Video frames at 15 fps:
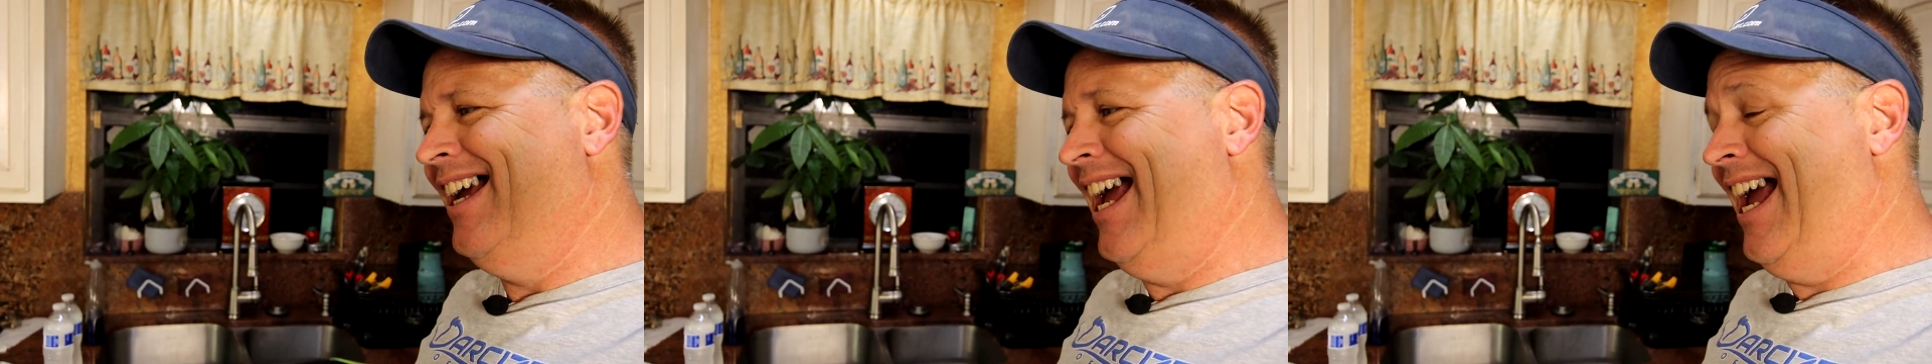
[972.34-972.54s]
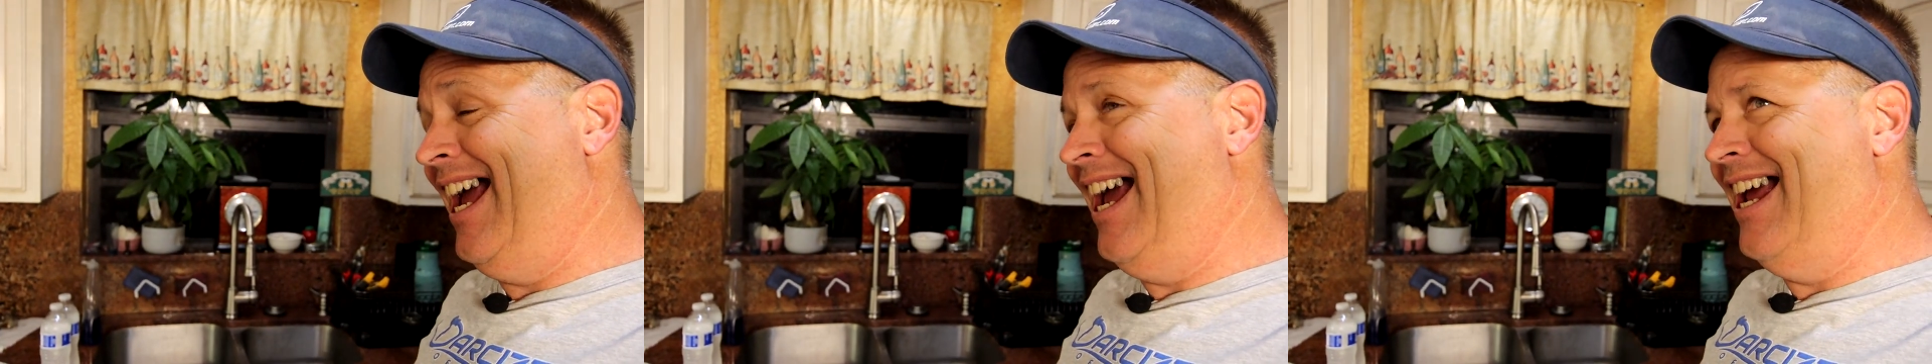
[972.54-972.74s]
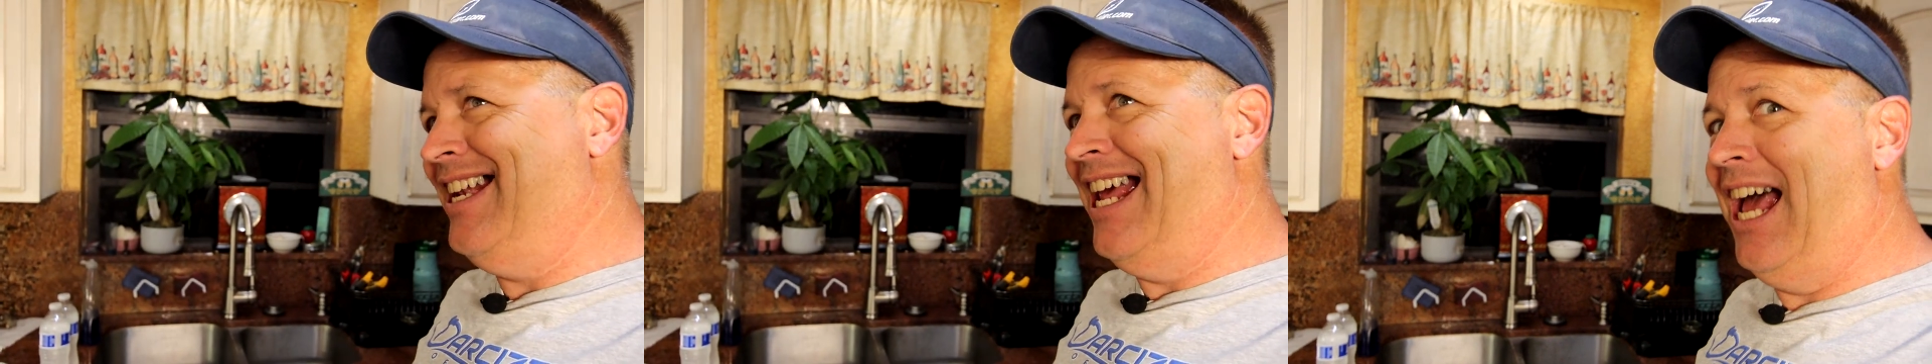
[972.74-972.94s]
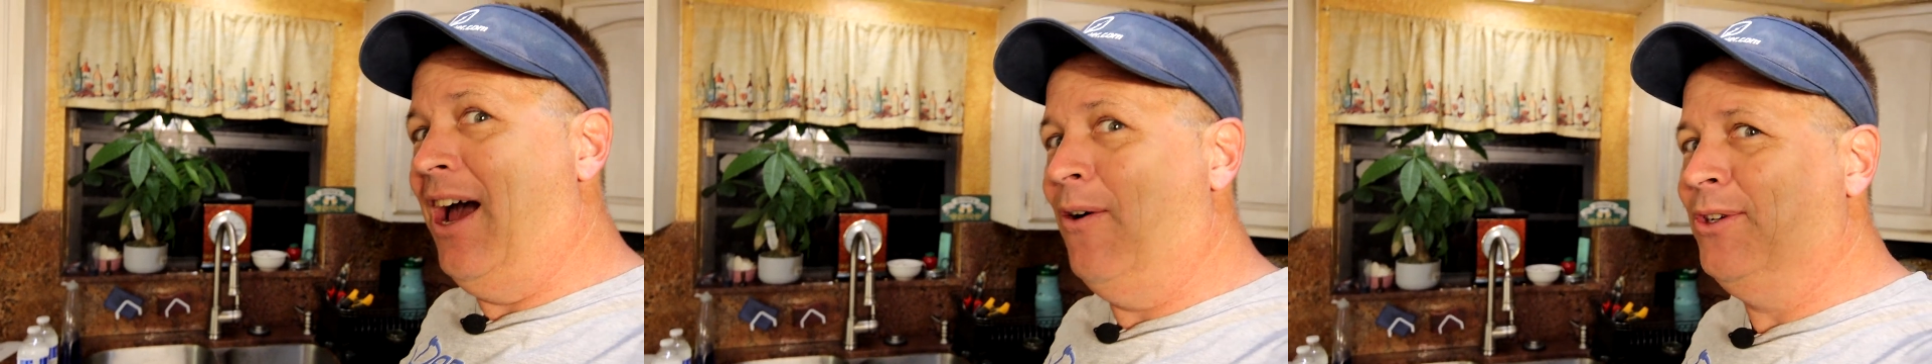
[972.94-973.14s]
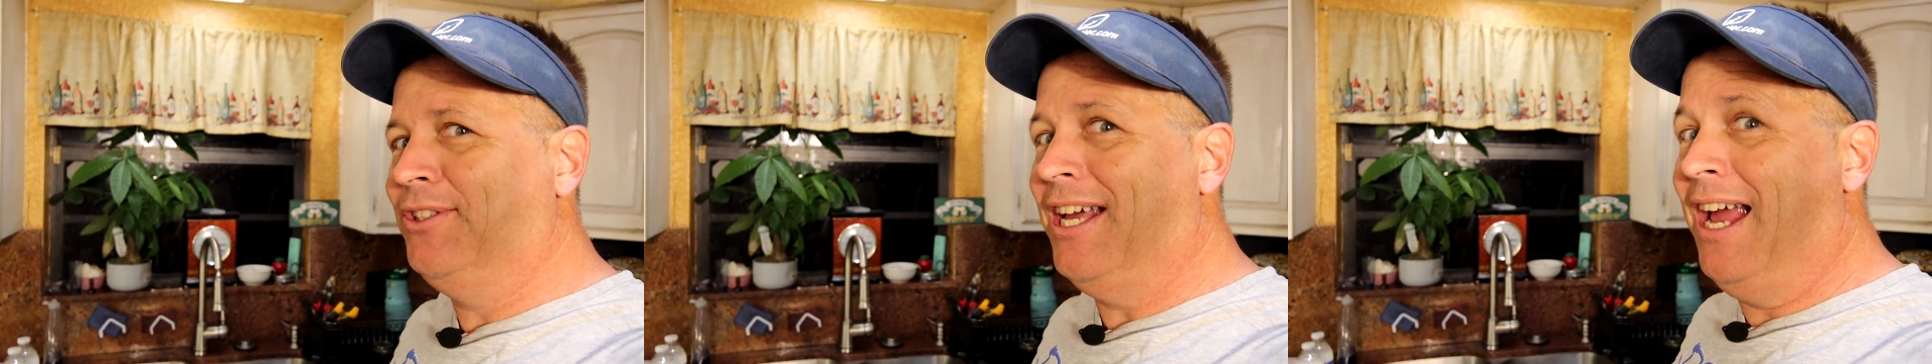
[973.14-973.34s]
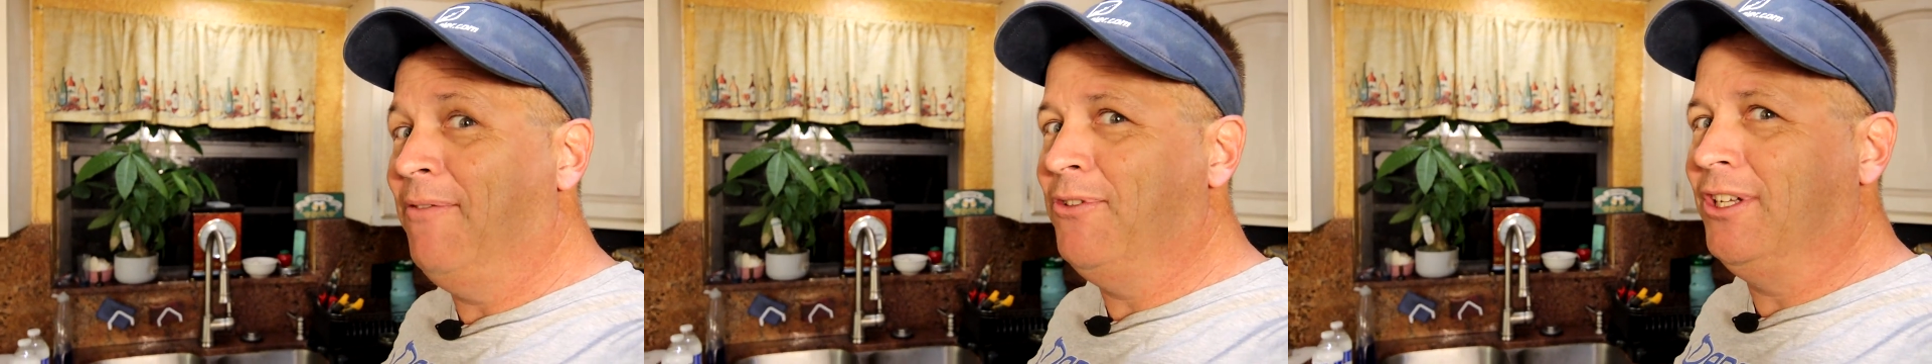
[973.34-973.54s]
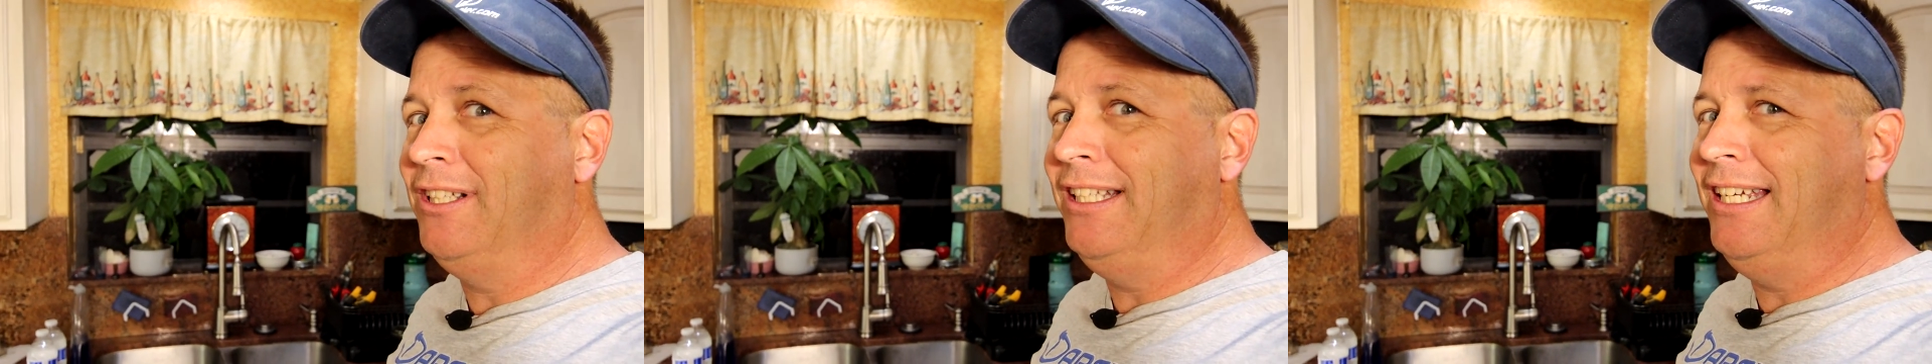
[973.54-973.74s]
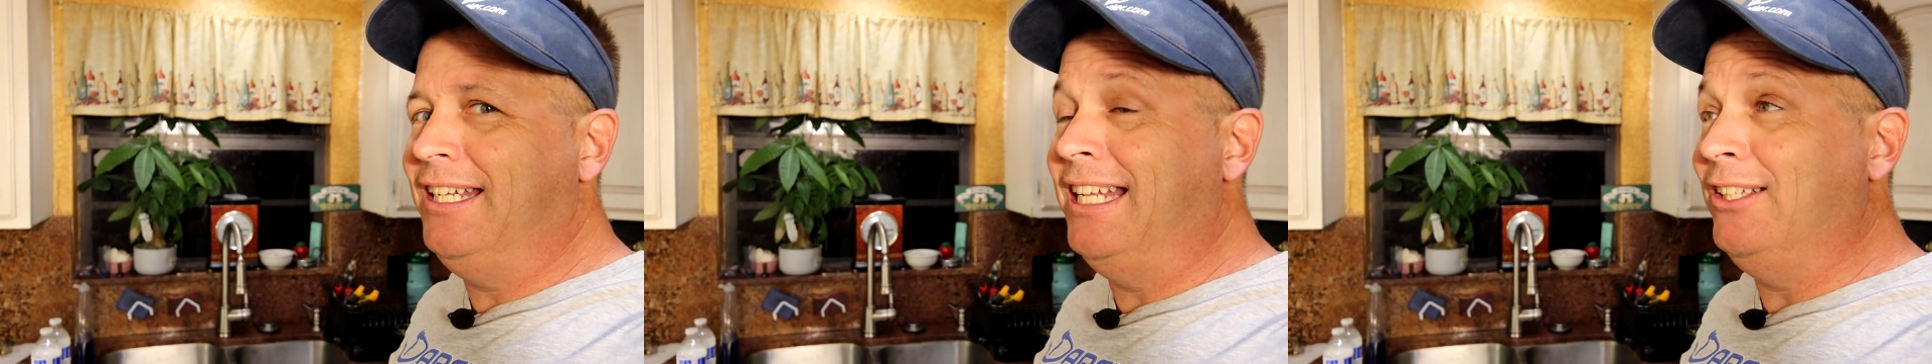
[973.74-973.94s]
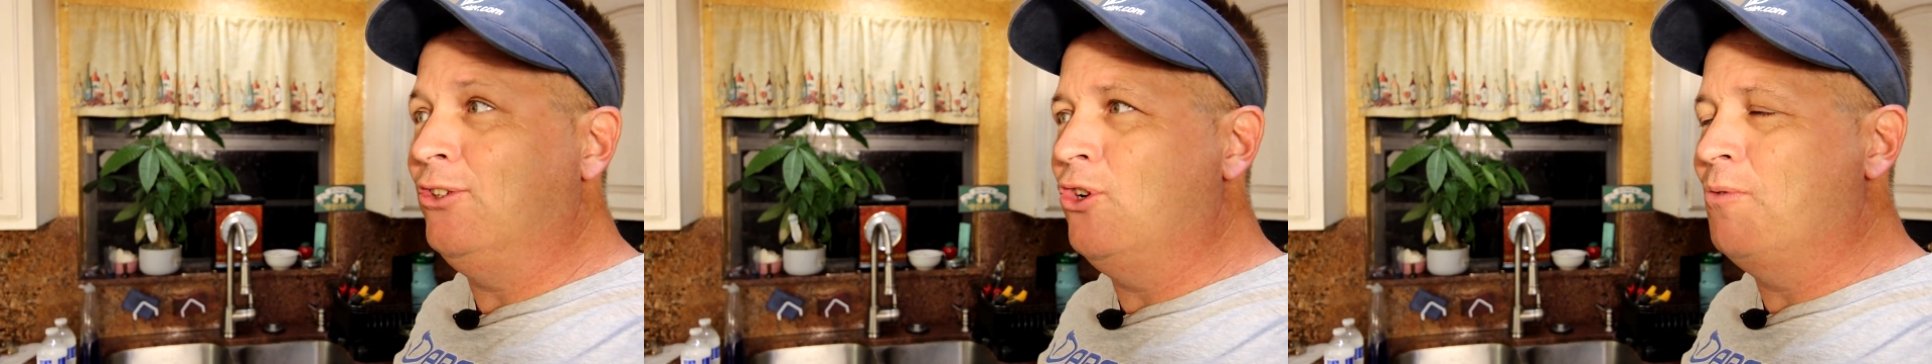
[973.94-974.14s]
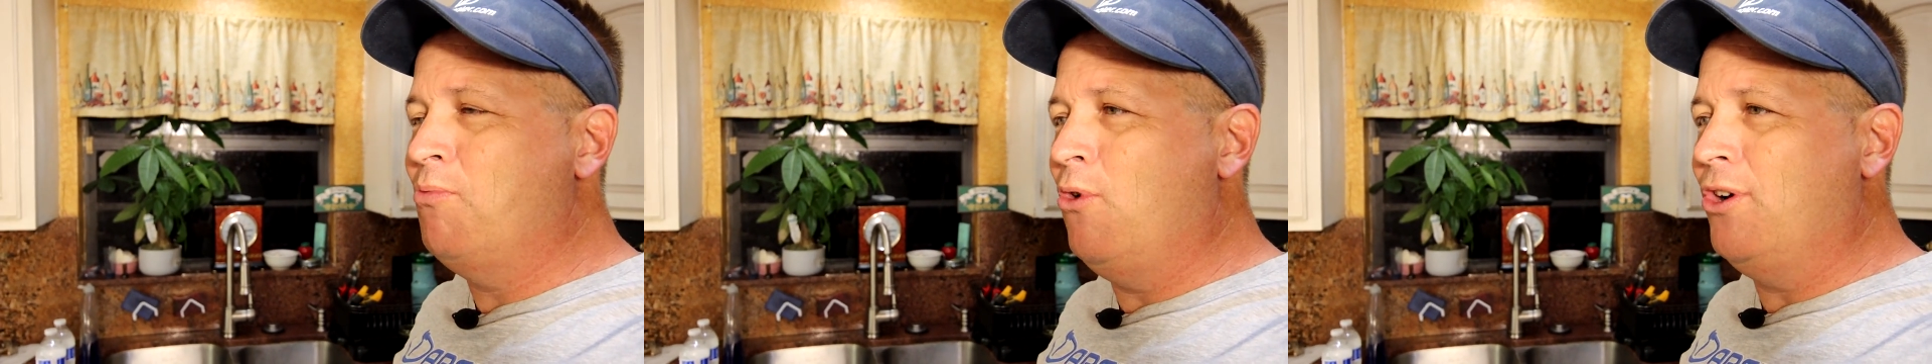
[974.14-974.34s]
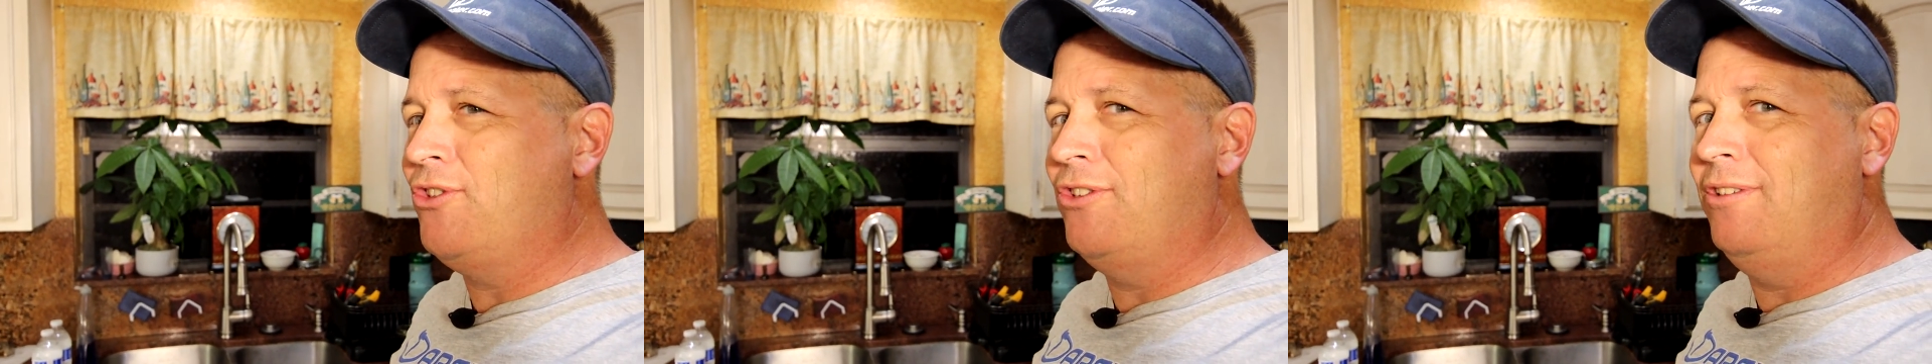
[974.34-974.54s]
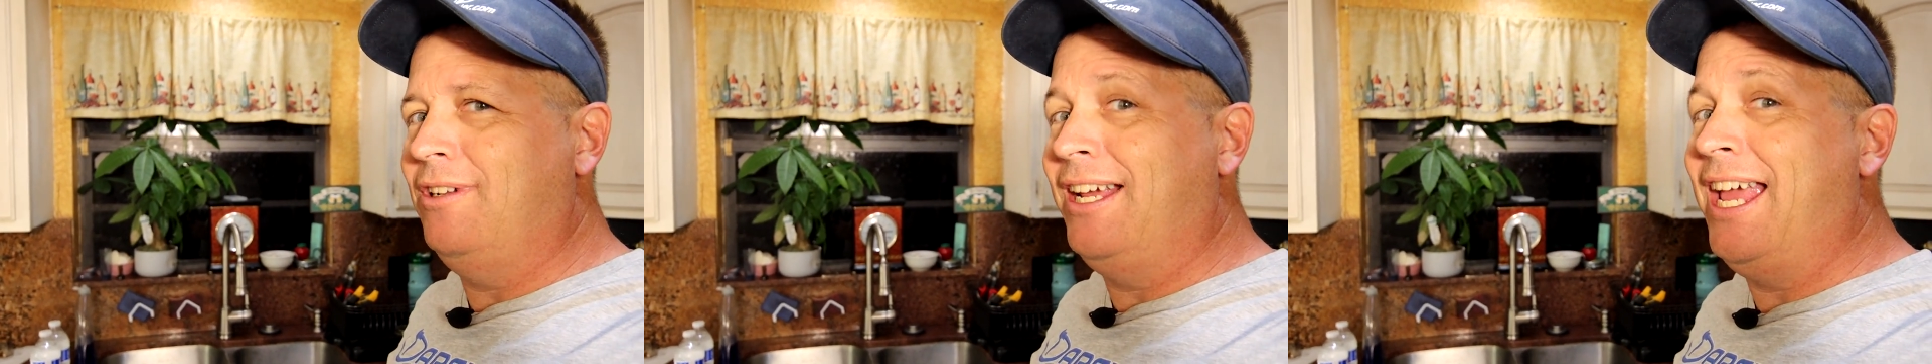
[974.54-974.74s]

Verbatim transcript: And now it's time for the clean and the cook portion.